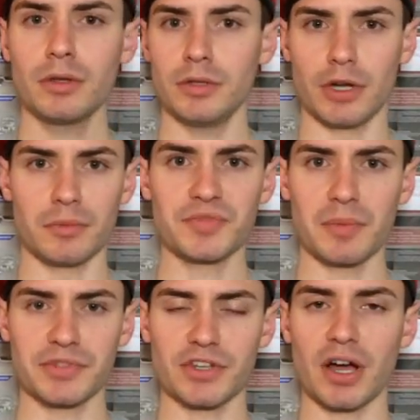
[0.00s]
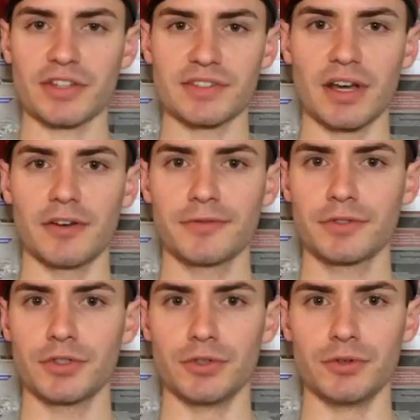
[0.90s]
you know, some stock stuff
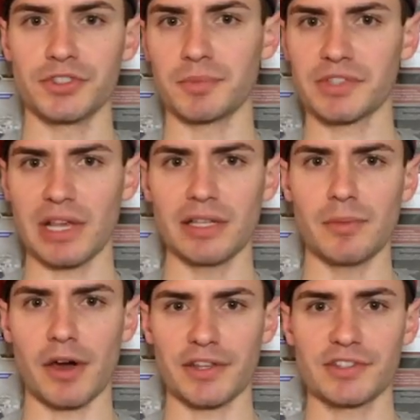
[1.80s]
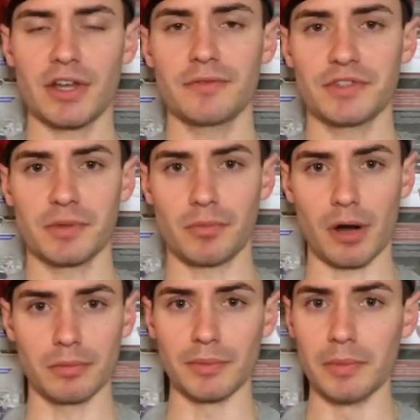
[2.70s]
to some slightly modded stuff to some
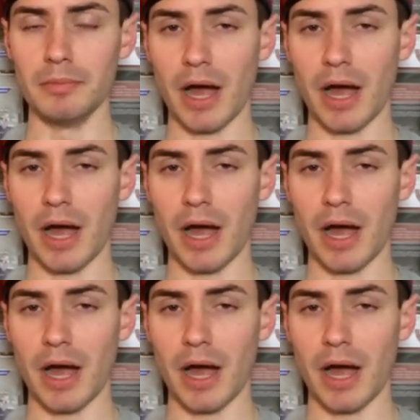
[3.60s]
probably